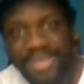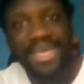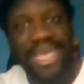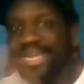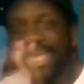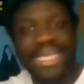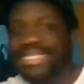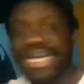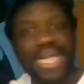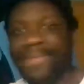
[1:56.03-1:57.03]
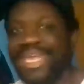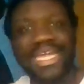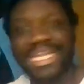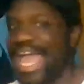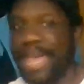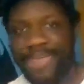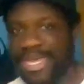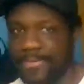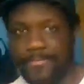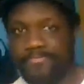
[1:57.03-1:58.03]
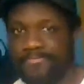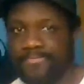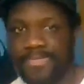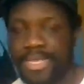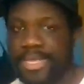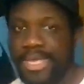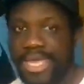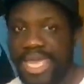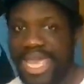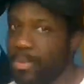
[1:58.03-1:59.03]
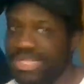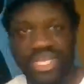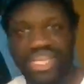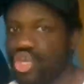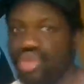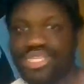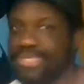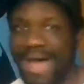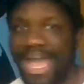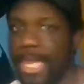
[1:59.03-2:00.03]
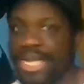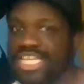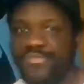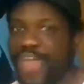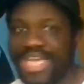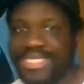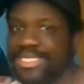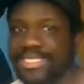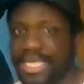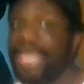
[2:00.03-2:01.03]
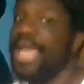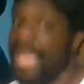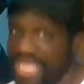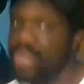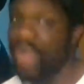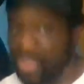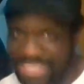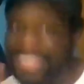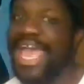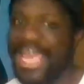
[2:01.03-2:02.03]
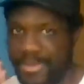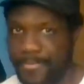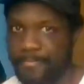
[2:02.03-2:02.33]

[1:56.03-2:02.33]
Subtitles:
And he's going to be clapping. And with a huge smile on his face, he will say,